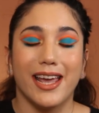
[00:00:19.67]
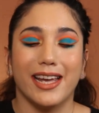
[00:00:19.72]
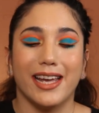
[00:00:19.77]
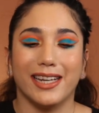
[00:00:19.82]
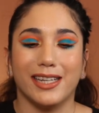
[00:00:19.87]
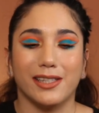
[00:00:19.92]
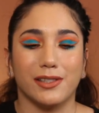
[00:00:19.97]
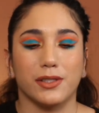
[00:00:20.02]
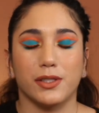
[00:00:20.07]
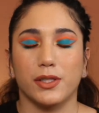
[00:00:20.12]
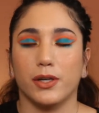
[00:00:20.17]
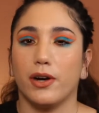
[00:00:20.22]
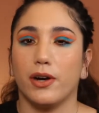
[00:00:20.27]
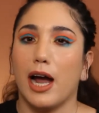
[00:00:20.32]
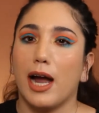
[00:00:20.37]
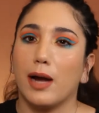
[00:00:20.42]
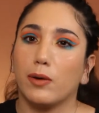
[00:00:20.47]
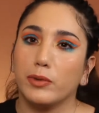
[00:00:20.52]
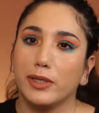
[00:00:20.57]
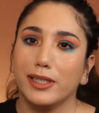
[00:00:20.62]
And so
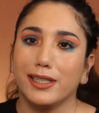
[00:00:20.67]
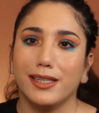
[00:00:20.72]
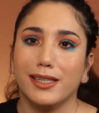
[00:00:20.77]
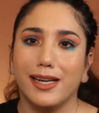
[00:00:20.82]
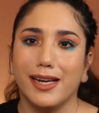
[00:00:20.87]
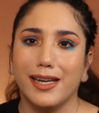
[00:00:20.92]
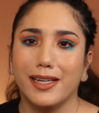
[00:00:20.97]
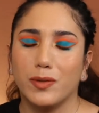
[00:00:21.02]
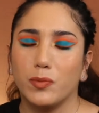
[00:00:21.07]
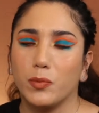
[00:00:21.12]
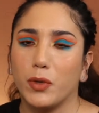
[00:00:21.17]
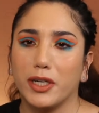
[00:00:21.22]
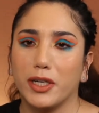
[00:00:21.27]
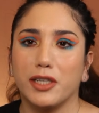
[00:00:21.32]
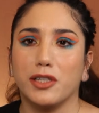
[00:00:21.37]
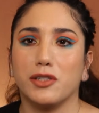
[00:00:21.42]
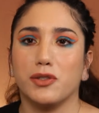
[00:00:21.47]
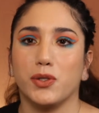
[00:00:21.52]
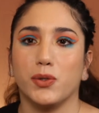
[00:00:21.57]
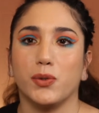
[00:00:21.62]
I went ahead and wanted
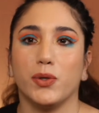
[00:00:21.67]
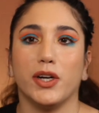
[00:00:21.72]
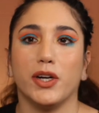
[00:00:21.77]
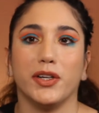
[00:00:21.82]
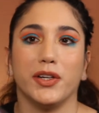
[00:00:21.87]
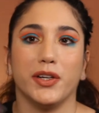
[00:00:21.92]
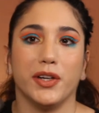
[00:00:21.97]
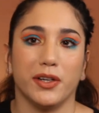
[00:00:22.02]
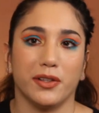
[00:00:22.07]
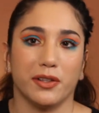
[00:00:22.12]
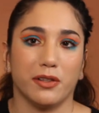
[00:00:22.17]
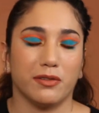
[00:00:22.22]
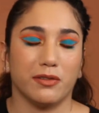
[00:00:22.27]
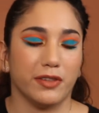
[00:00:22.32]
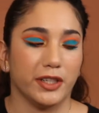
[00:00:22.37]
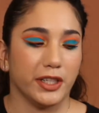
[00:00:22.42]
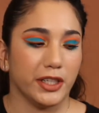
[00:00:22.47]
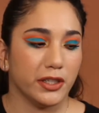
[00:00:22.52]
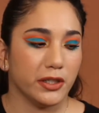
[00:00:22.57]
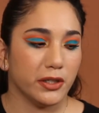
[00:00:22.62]
to do another
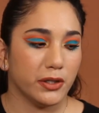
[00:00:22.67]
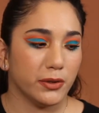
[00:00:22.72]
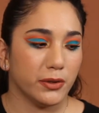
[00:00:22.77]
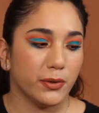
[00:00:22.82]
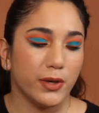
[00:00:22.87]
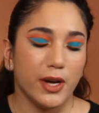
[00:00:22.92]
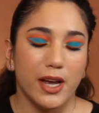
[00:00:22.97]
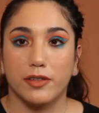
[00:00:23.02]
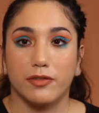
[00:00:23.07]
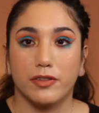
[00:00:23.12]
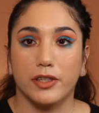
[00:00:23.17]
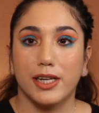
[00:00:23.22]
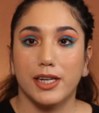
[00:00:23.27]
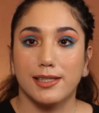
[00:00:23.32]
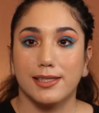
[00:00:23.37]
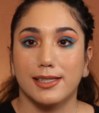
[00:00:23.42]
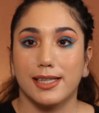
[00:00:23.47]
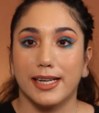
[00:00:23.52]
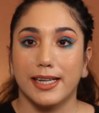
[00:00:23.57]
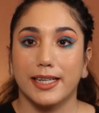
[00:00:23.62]
video. If you
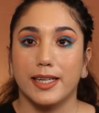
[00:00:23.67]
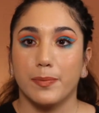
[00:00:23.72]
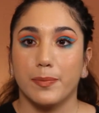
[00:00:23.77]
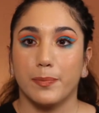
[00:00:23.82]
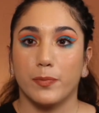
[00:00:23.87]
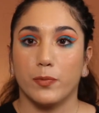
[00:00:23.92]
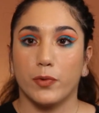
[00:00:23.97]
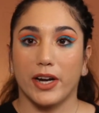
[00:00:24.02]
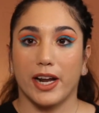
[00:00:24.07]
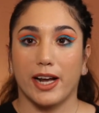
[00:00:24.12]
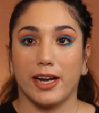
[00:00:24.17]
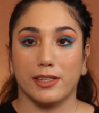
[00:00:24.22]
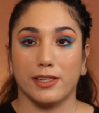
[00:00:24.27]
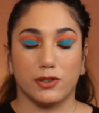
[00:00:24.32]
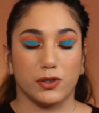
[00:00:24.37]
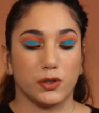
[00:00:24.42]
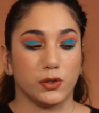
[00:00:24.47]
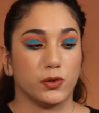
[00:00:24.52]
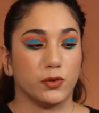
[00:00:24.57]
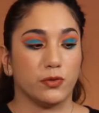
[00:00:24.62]
guys like when I
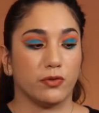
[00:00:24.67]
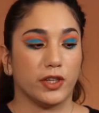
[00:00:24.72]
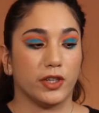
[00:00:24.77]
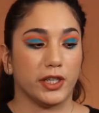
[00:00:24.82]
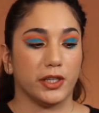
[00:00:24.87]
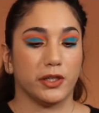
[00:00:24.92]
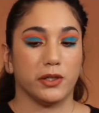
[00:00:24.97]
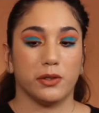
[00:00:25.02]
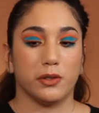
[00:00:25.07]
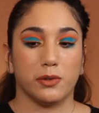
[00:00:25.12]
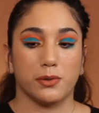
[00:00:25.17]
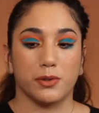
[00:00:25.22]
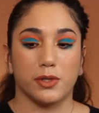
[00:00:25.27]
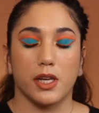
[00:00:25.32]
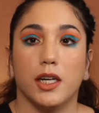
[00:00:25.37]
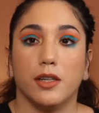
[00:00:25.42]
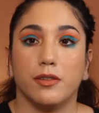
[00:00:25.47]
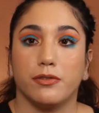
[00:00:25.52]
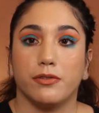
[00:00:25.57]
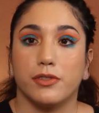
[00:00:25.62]
do videos
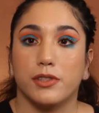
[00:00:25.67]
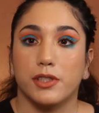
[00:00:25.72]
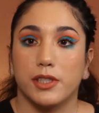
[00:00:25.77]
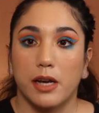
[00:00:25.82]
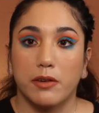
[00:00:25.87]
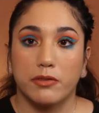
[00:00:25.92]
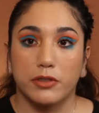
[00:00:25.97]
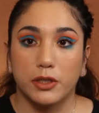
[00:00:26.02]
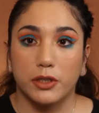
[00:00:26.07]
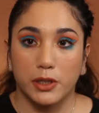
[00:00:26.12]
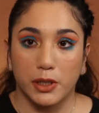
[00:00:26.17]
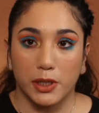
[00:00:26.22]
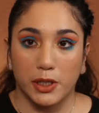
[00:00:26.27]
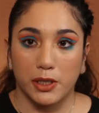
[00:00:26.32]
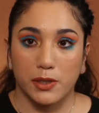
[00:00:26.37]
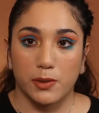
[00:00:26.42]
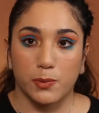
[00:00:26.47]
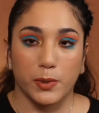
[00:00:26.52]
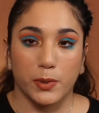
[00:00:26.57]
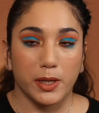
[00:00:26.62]
of several
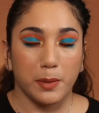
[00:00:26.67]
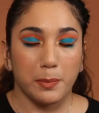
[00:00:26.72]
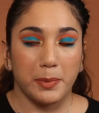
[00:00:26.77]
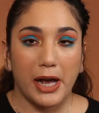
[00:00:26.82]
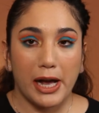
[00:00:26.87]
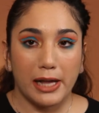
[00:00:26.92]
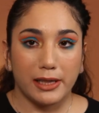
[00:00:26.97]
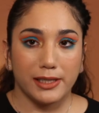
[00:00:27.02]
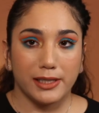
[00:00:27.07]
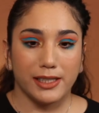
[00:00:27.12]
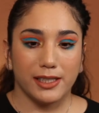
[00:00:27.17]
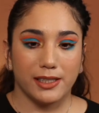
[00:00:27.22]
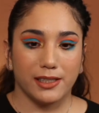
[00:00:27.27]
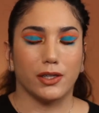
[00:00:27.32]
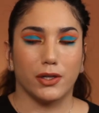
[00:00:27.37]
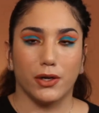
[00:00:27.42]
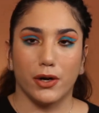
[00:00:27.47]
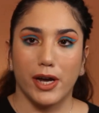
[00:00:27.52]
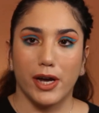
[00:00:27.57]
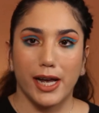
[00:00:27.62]
looks with a palette,
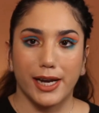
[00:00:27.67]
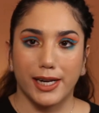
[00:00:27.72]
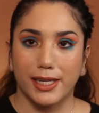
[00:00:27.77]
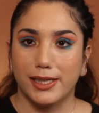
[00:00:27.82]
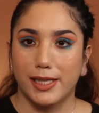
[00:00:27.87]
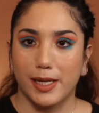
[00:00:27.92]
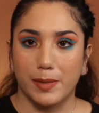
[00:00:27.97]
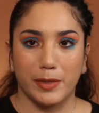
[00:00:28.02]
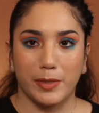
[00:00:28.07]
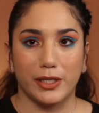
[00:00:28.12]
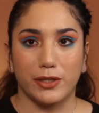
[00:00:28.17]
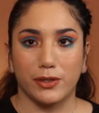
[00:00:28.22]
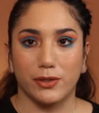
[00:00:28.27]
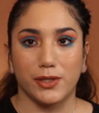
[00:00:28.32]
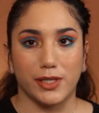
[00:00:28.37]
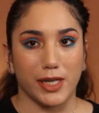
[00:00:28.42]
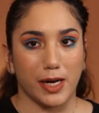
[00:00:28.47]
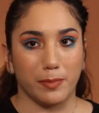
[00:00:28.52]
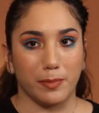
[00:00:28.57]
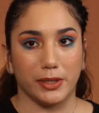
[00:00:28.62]
go ahead and let me know
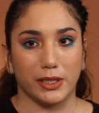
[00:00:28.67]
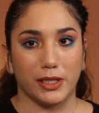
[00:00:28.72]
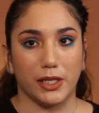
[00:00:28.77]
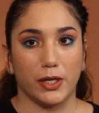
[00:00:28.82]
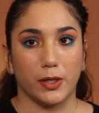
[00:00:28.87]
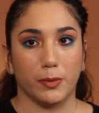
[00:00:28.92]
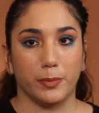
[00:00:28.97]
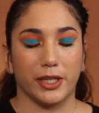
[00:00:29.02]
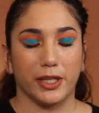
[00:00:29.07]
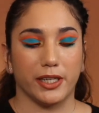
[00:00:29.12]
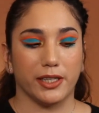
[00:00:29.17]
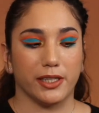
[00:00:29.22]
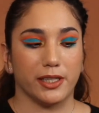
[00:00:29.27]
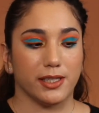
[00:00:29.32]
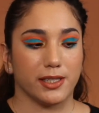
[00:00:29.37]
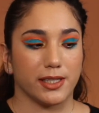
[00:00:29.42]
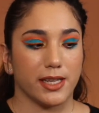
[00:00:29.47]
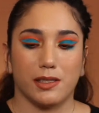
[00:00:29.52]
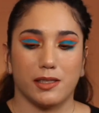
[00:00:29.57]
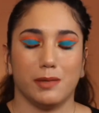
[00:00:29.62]
down below,
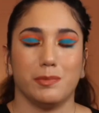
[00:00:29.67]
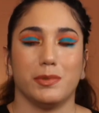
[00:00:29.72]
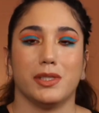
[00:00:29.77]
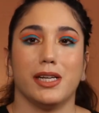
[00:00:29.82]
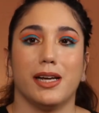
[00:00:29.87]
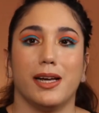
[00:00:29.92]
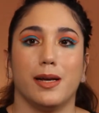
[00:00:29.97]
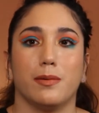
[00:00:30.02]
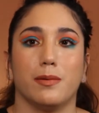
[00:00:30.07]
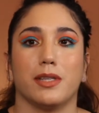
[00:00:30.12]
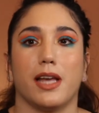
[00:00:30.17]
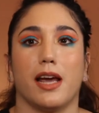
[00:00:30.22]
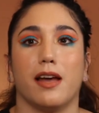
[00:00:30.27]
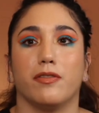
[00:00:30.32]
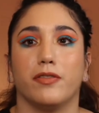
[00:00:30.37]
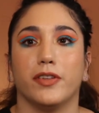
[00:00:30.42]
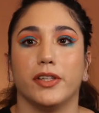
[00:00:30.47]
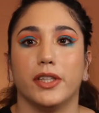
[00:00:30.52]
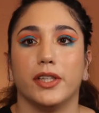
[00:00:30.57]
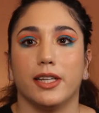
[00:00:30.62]
because sometimes I
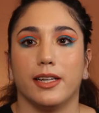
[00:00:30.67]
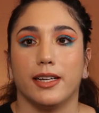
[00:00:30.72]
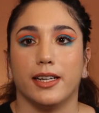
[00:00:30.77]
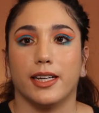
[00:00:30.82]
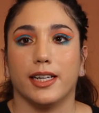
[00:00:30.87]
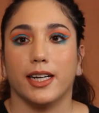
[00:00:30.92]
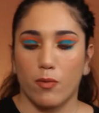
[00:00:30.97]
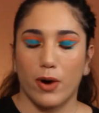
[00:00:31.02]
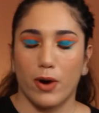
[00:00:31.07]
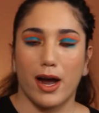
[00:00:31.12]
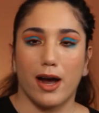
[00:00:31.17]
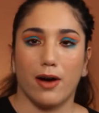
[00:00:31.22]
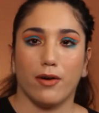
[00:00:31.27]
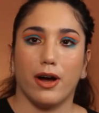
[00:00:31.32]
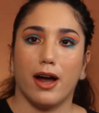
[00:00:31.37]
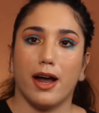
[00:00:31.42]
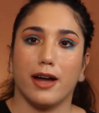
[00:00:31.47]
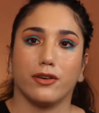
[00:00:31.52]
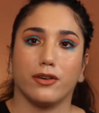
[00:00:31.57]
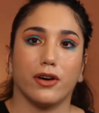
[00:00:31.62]
feel like, wow,
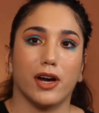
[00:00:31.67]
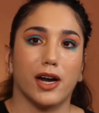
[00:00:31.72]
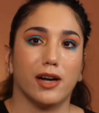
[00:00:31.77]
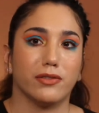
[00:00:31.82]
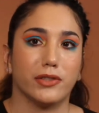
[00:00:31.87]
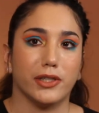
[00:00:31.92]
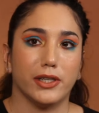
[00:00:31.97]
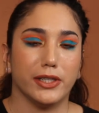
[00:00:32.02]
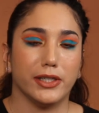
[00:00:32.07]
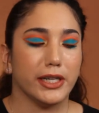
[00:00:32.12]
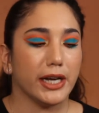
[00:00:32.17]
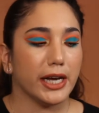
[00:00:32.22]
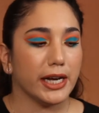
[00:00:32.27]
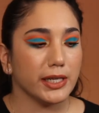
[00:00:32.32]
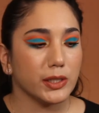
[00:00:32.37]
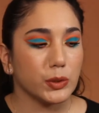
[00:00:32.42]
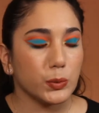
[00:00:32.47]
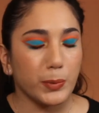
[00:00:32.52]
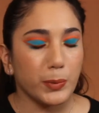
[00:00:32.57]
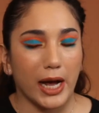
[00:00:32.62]
I grabbed a
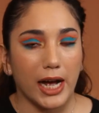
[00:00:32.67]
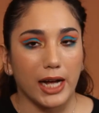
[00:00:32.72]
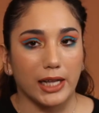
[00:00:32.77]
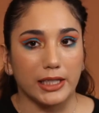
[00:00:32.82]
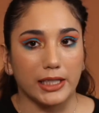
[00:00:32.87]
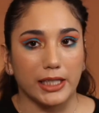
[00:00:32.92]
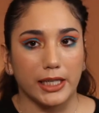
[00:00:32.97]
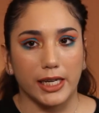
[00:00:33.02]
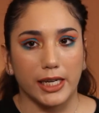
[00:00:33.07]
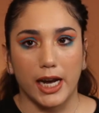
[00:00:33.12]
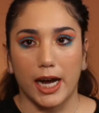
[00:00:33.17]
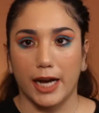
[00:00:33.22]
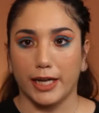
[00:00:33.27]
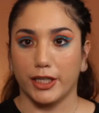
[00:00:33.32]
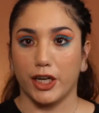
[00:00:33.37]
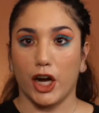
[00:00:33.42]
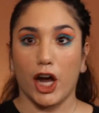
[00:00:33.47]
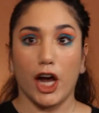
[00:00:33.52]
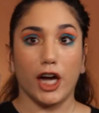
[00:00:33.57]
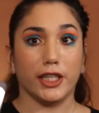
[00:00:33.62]
nice palette, I
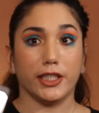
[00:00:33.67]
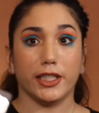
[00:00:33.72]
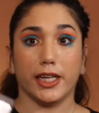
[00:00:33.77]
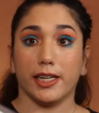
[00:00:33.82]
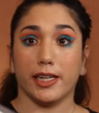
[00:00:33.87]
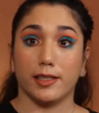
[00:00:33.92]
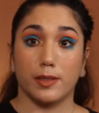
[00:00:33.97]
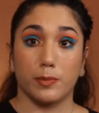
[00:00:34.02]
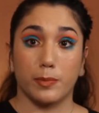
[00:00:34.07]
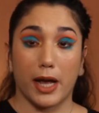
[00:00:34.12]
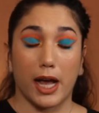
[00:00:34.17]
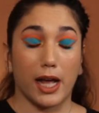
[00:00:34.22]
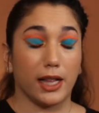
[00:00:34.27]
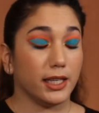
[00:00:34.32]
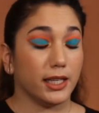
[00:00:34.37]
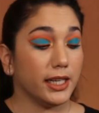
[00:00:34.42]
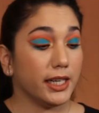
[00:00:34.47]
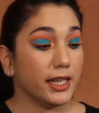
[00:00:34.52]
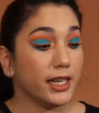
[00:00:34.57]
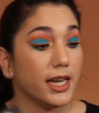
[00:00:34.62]
got a nice
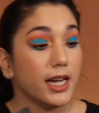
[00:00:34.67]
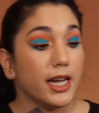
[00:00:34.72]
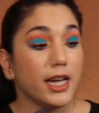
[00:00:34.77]
palette,